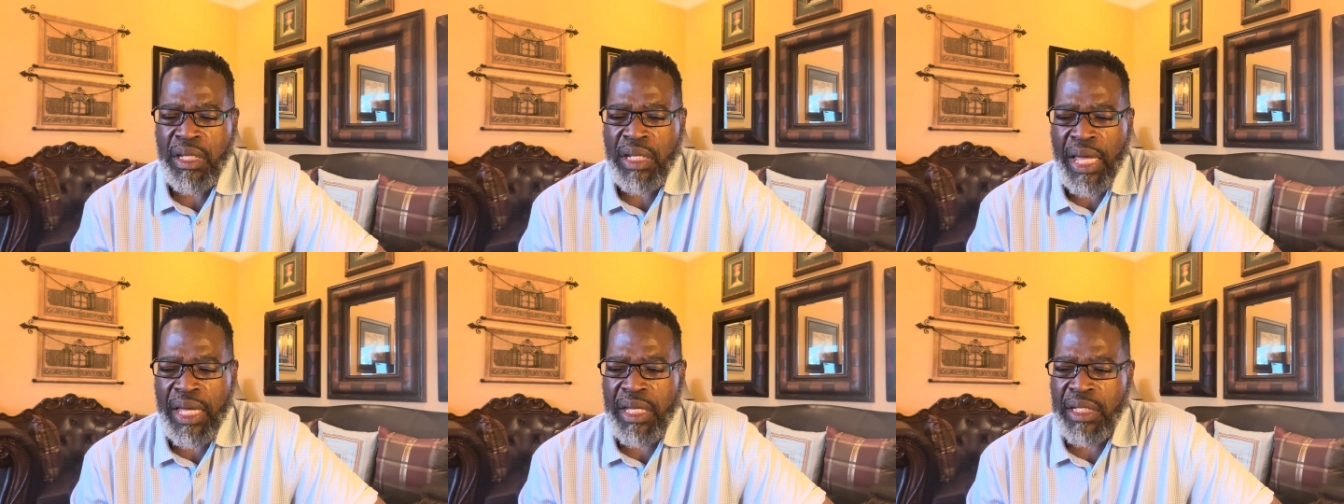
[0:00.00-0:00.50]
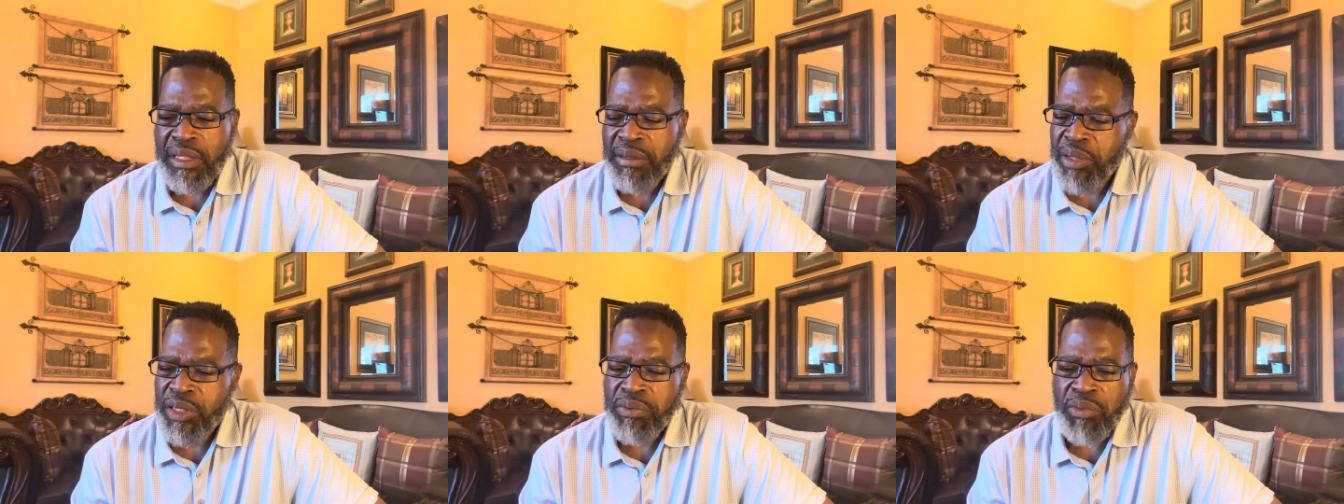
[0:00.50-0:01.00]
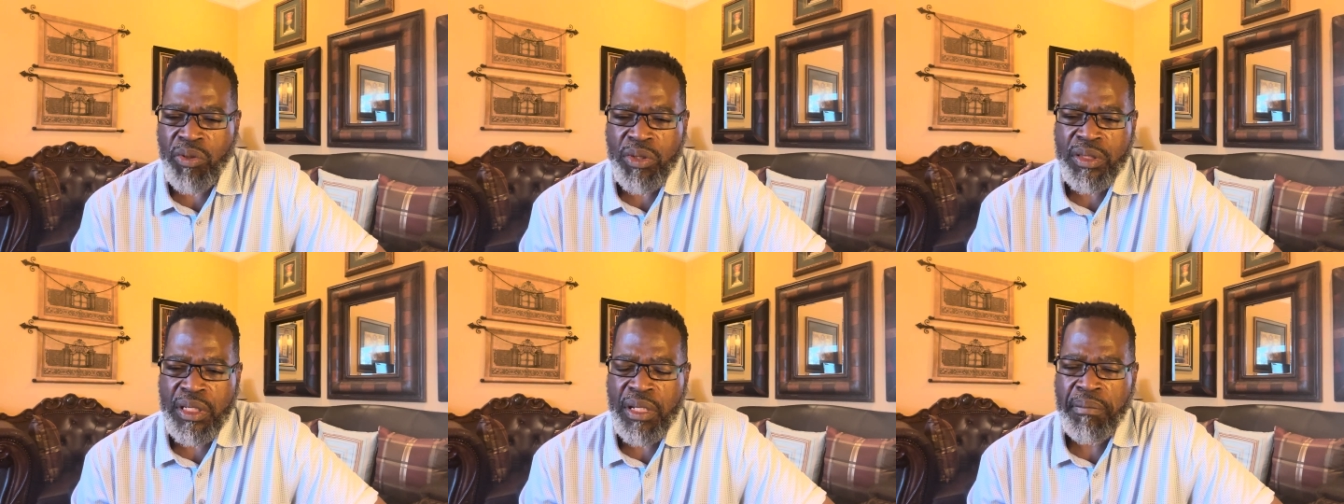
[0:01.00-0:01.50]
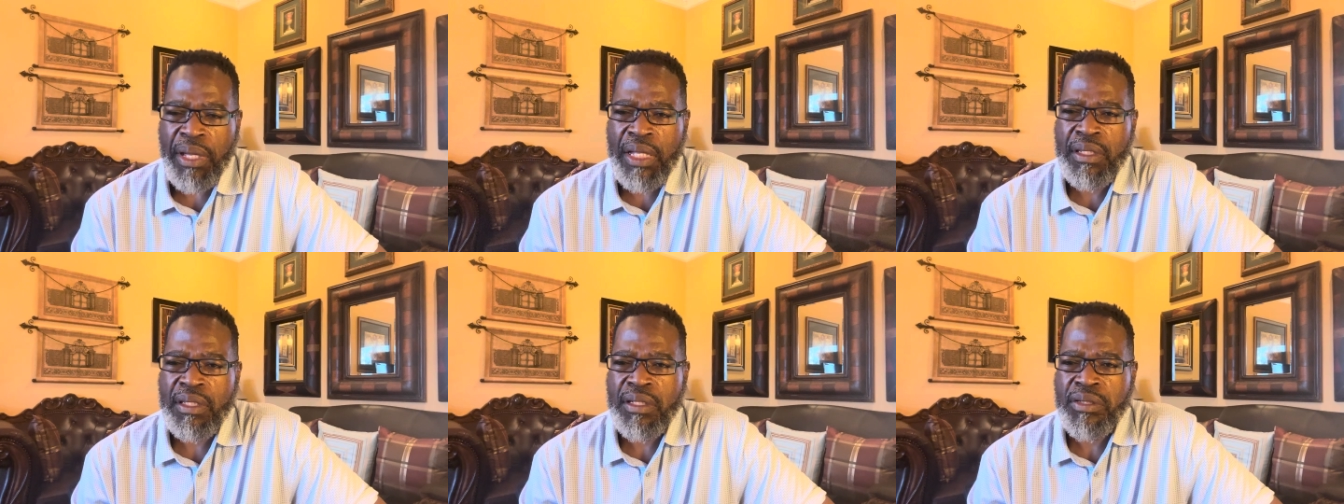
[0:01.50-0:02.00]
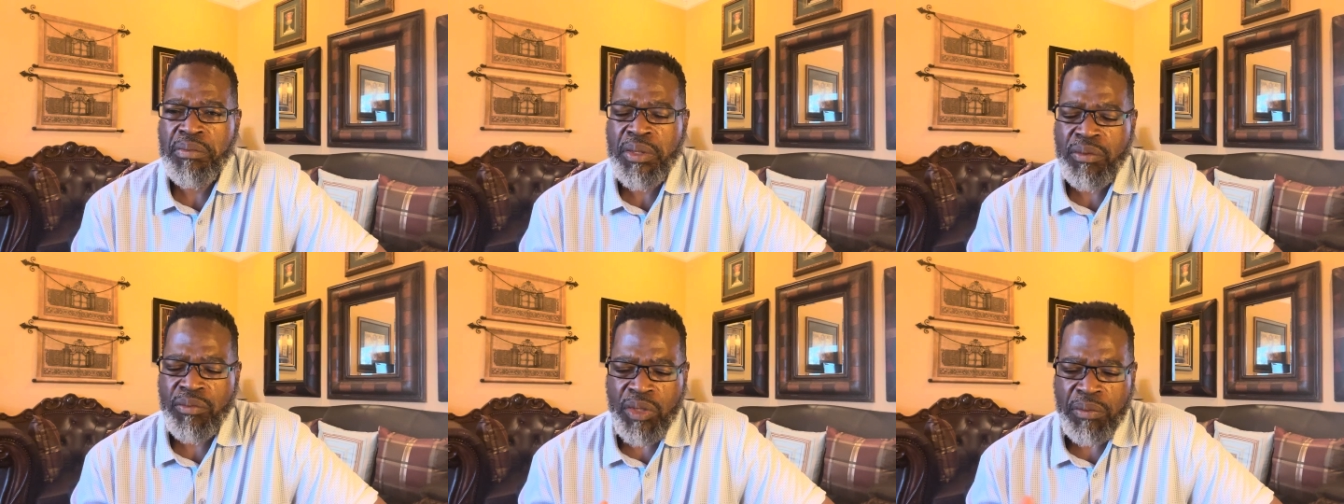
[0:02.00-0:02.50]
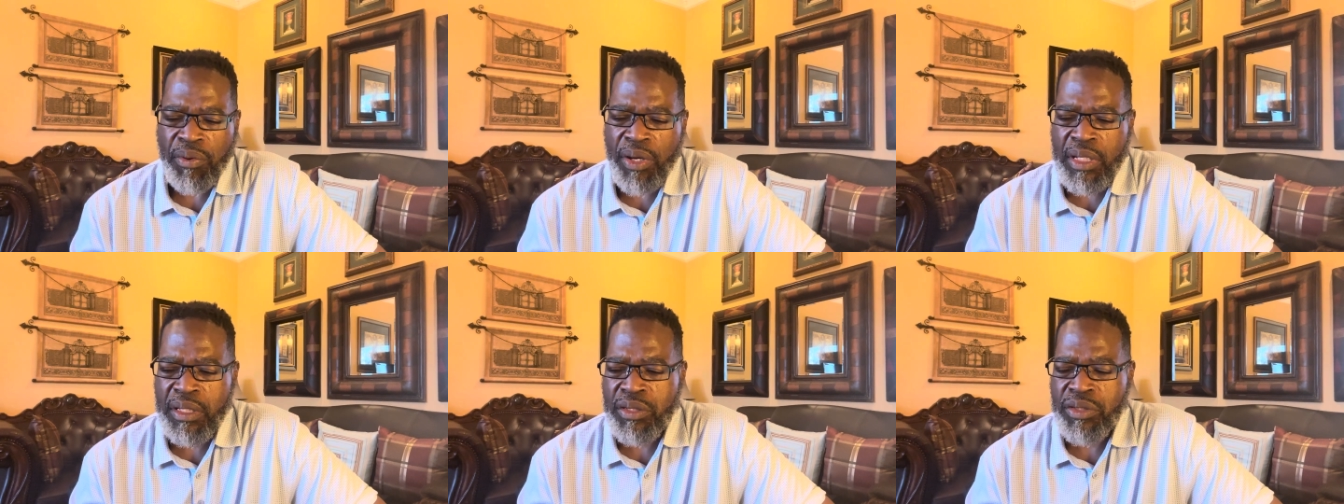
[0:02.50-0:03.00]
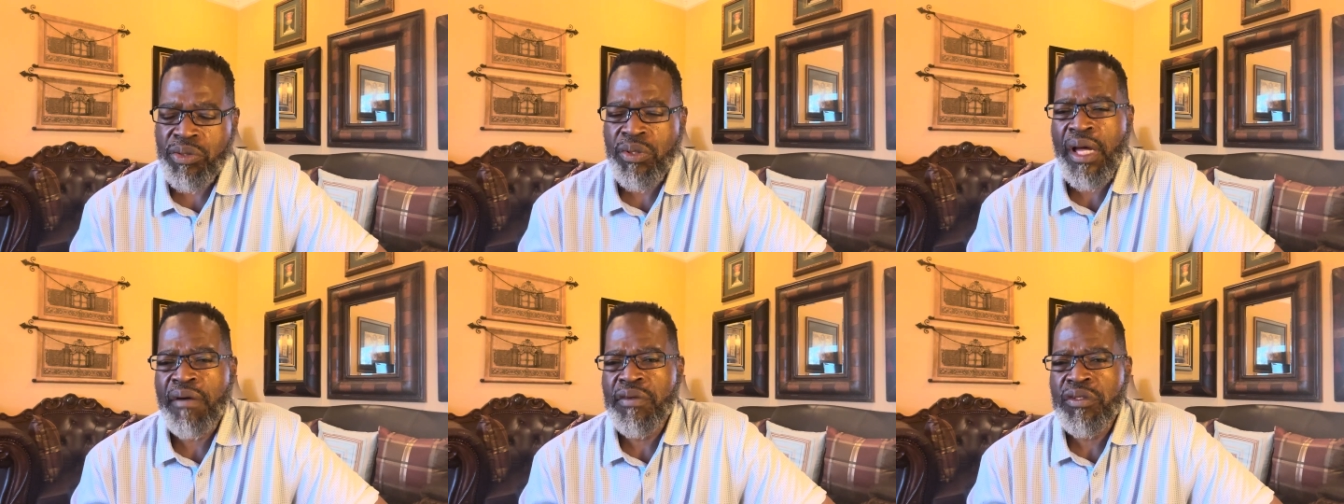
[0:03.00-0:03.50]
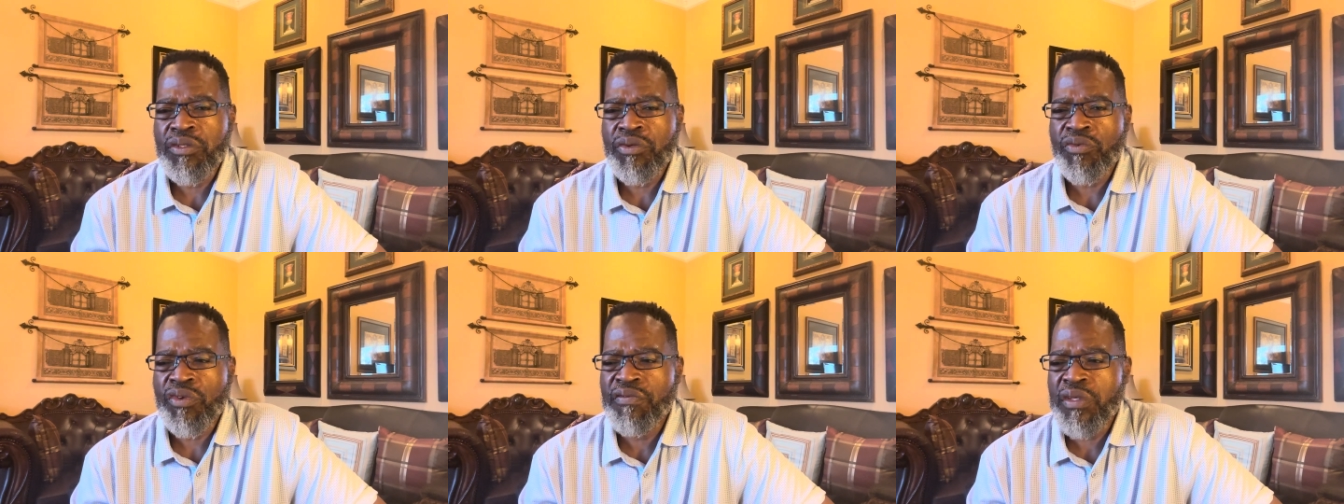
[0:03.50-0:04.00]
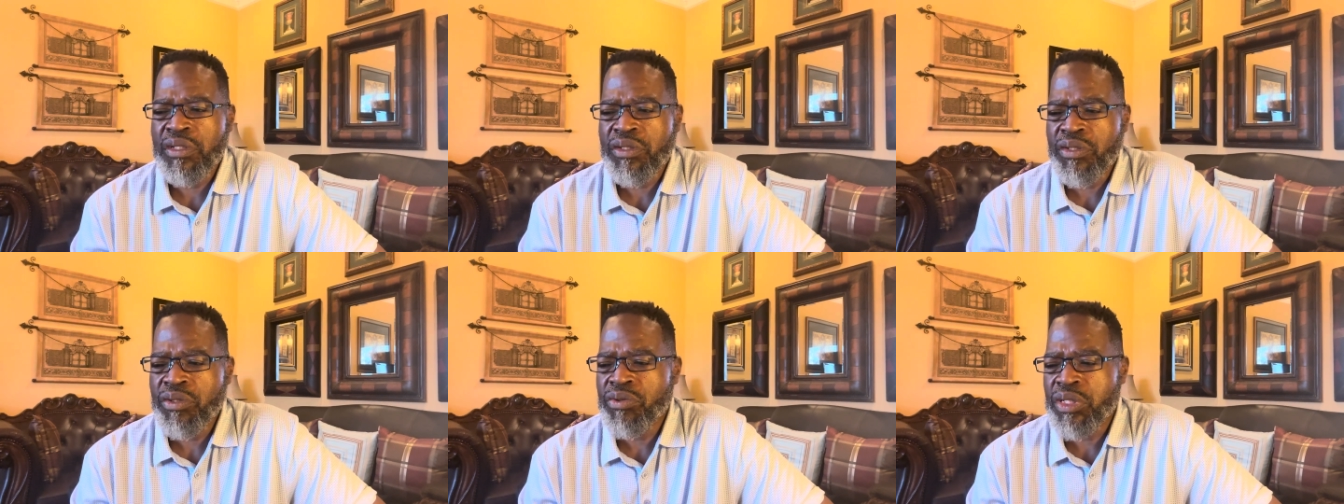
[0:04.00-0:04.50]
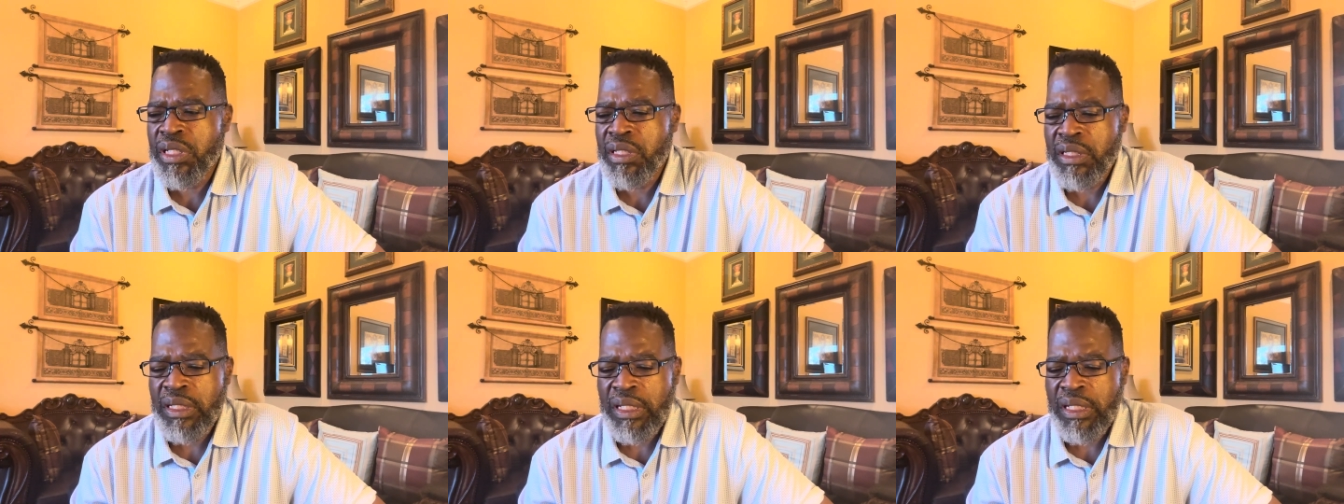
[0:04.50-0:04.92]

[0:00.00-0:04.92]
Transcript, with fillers: Hey, much more to say about this, but we pray that you have a terrific Tuesday.